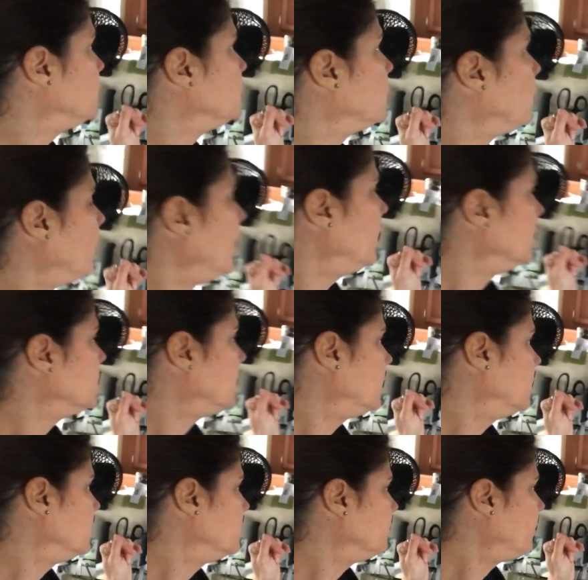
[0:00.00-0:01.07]
to go ahead and
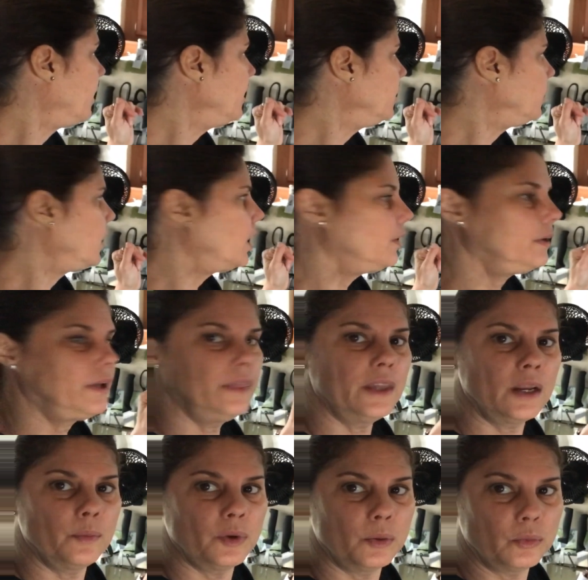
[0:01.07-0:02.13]
take the divider out, and
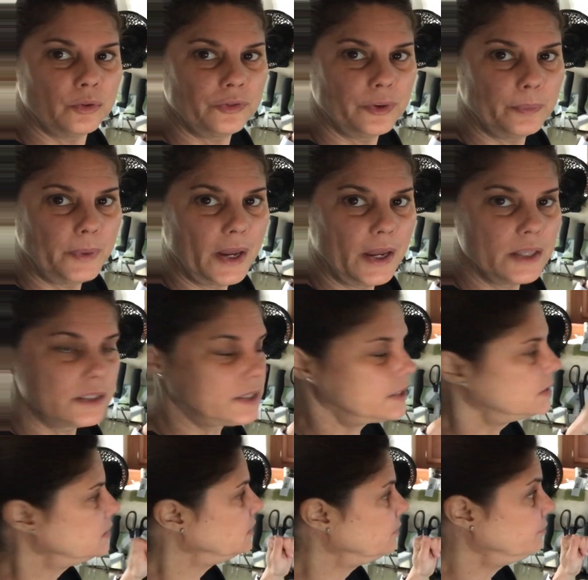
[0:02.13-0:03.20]
then I'm going to move the beds and
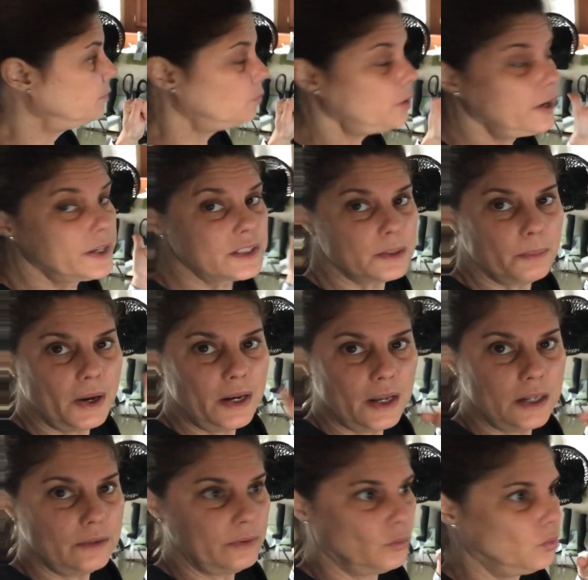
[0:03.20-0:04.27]
see if it works. It might
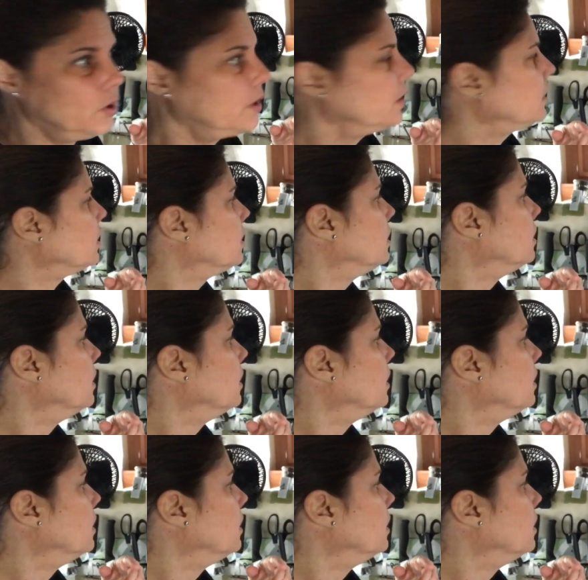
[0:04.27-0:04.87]
not even work